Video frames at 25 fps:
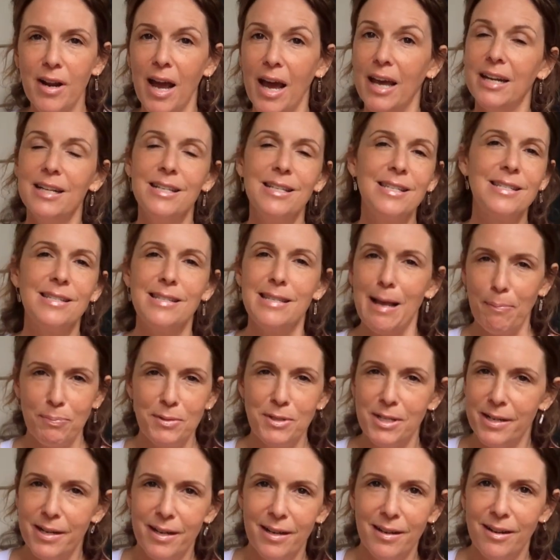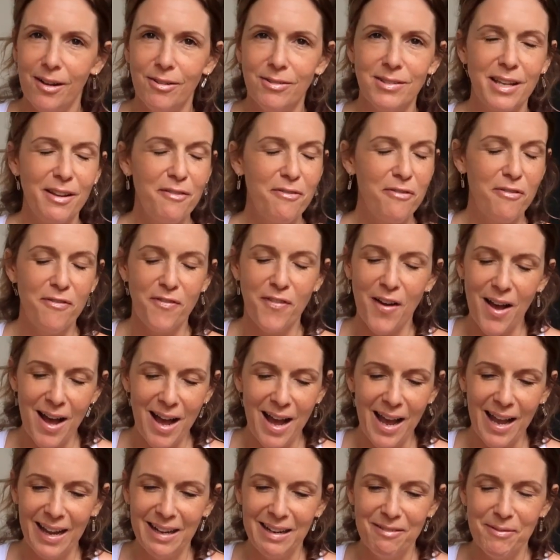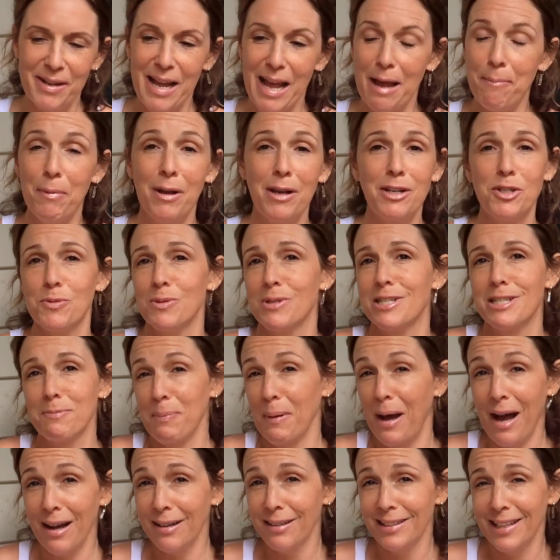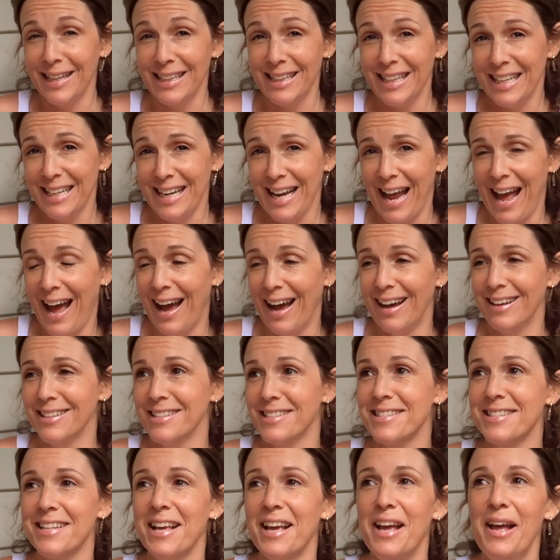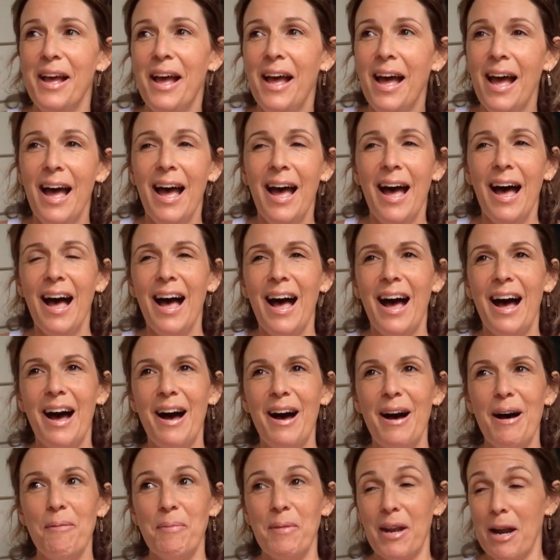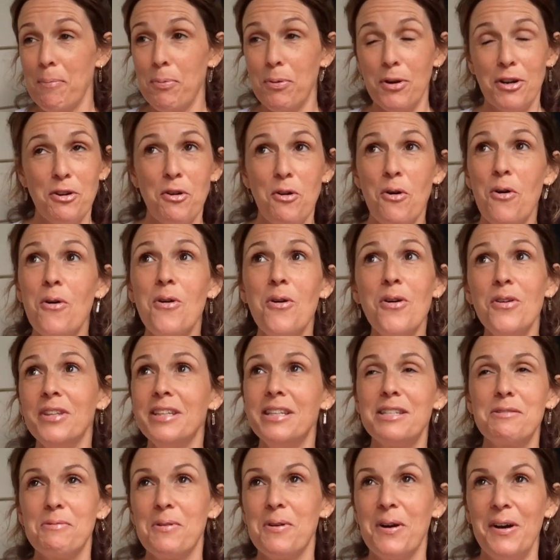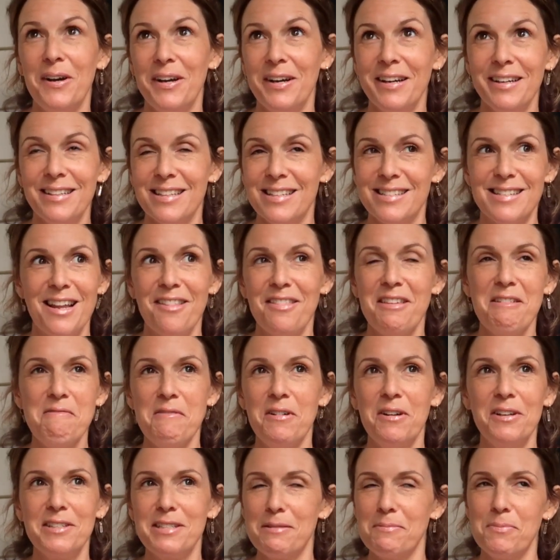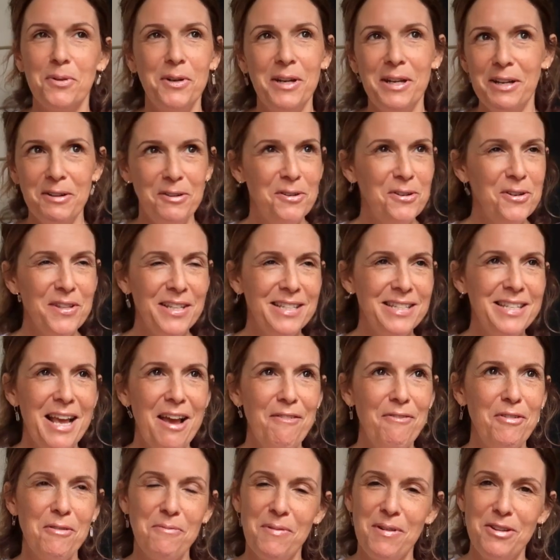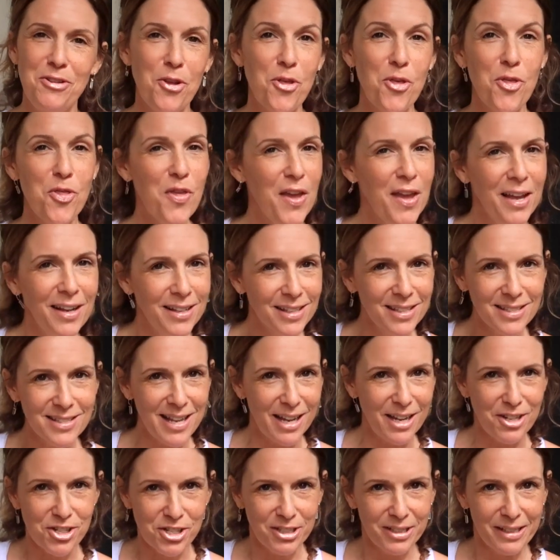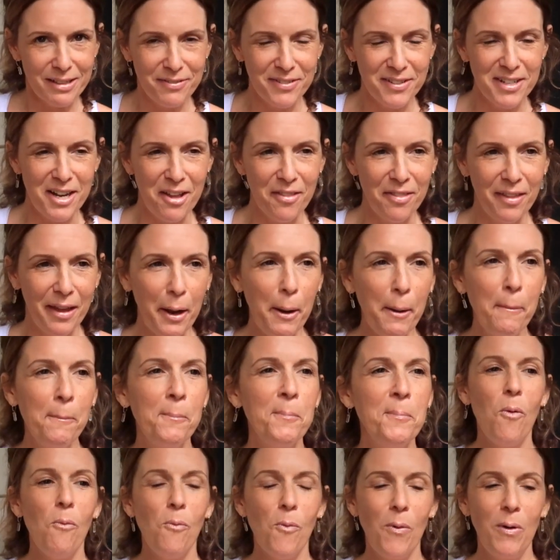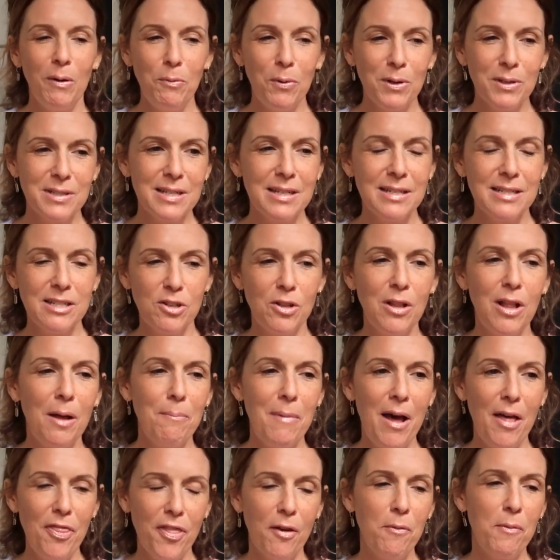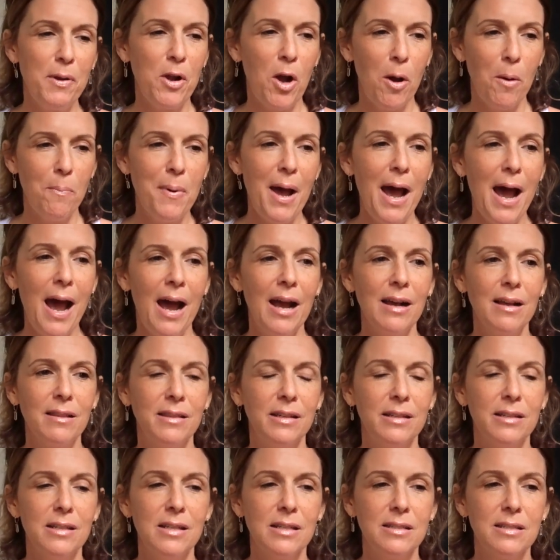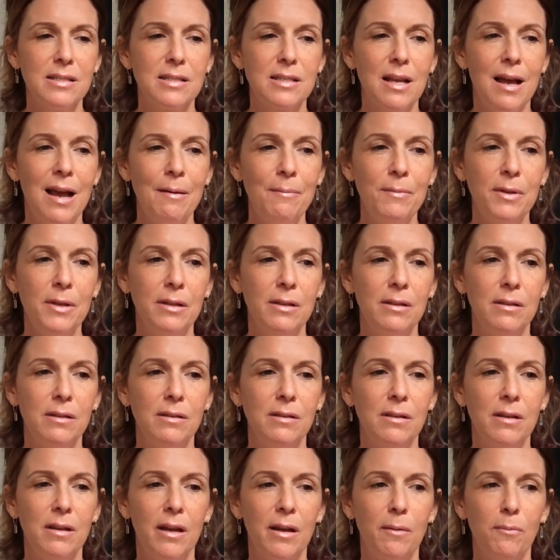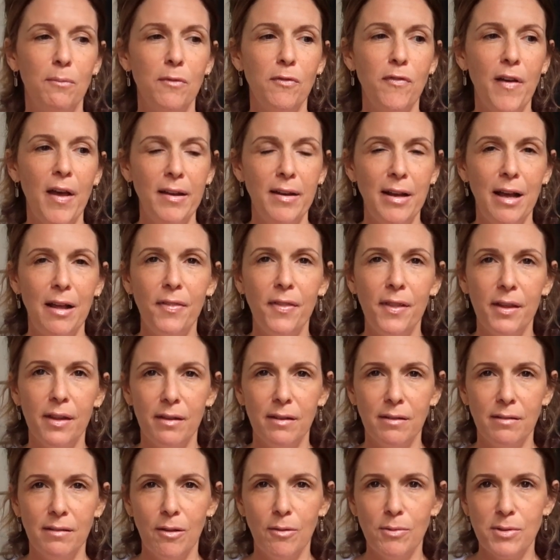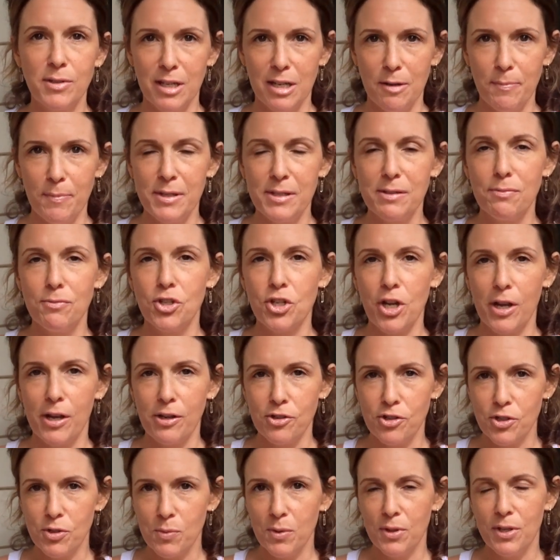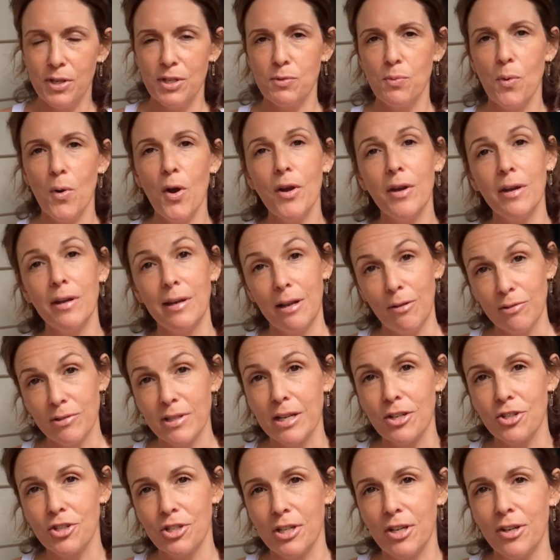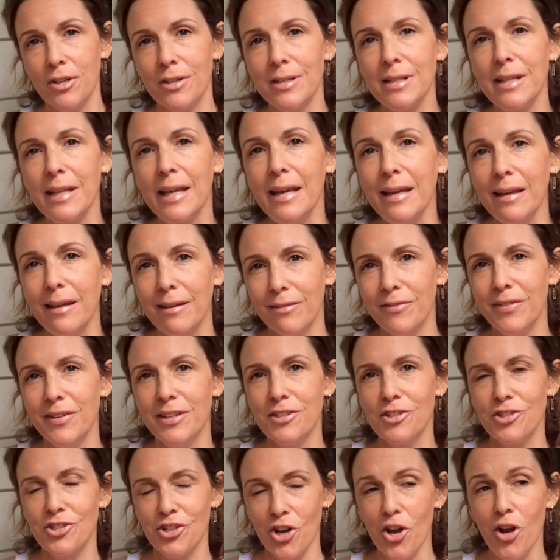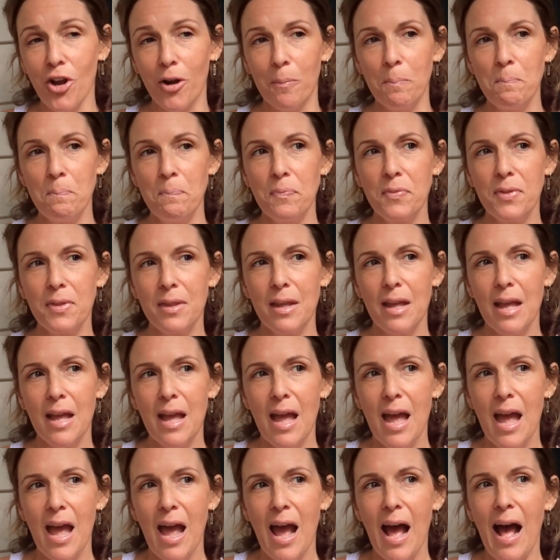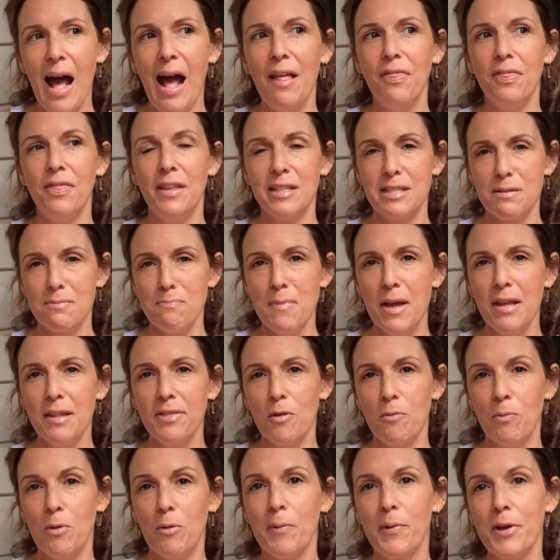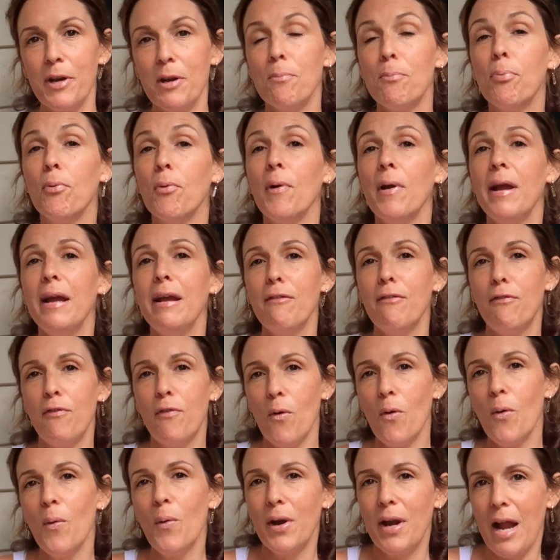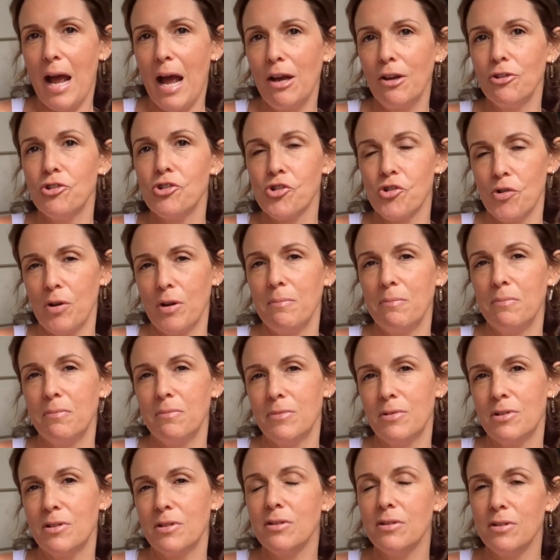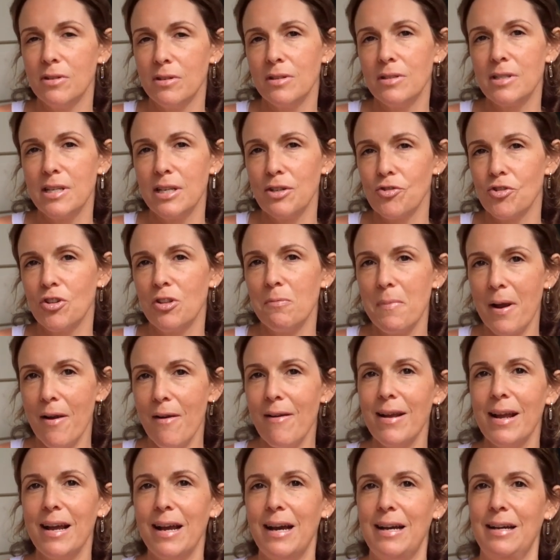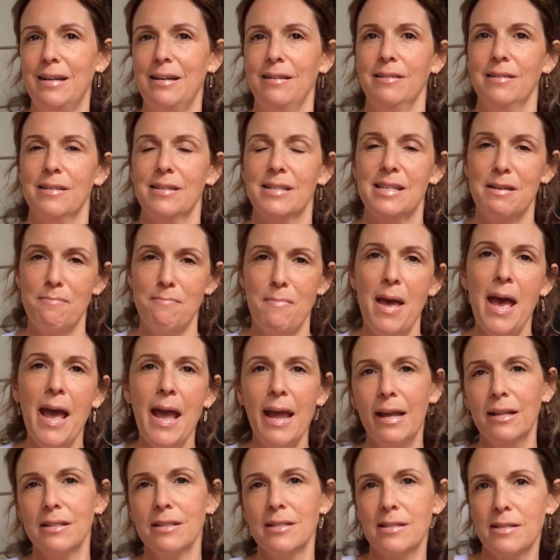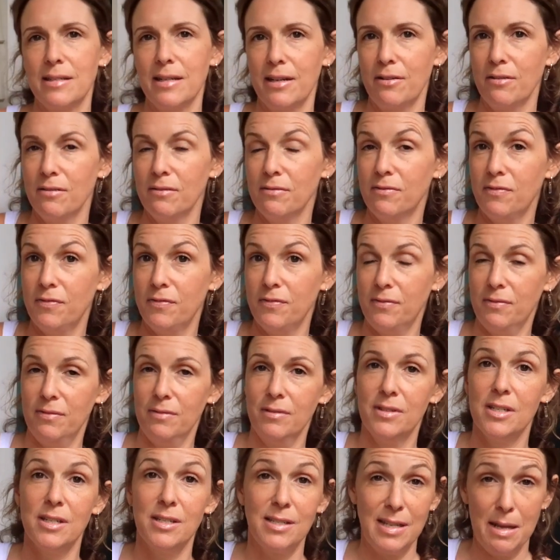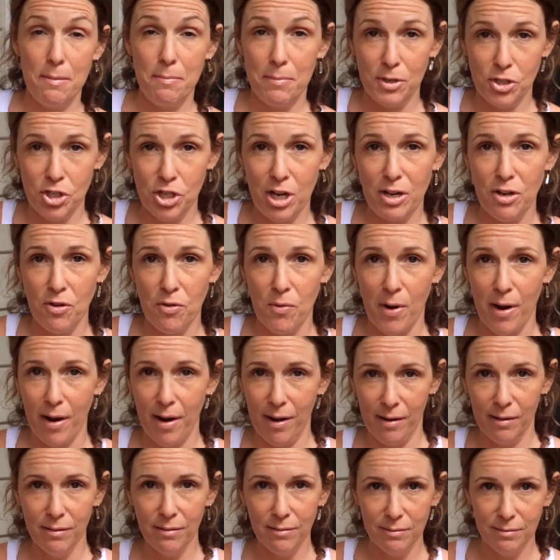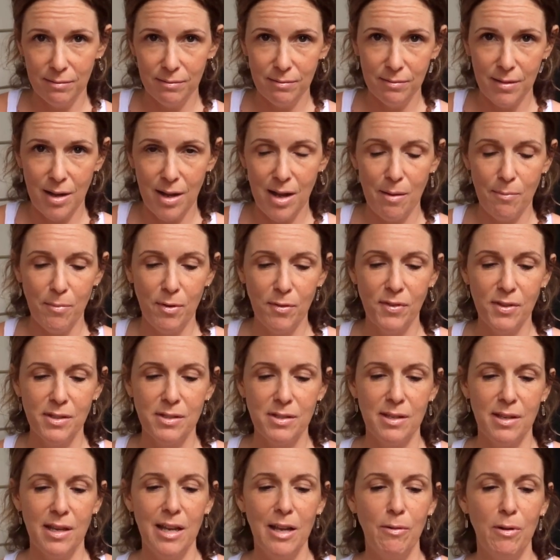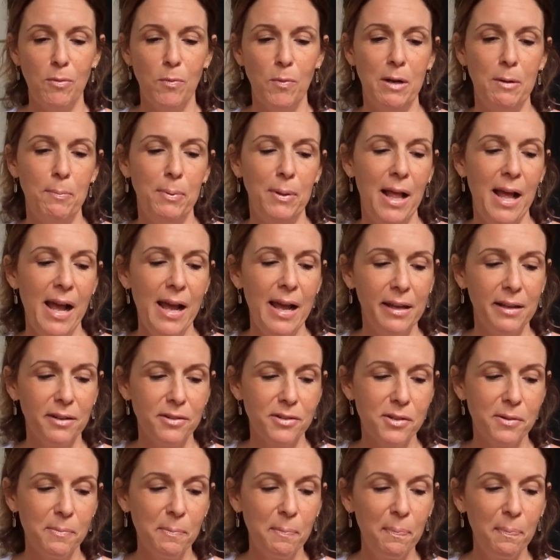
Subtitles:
I'd accepted it. I was like, fine. We came back to a sparkly clean house, and I put in all this work. There's nothing worse than putting in all this effort when you think it's actually for nothing. Well, it wasn't until a month that we got back that Simon found out that there was going to be some changes with his work, and he was actually going to leave his job. And this meant that we were going to bring forward our trip to Central America to May instead of December, January of this year when we'd planned.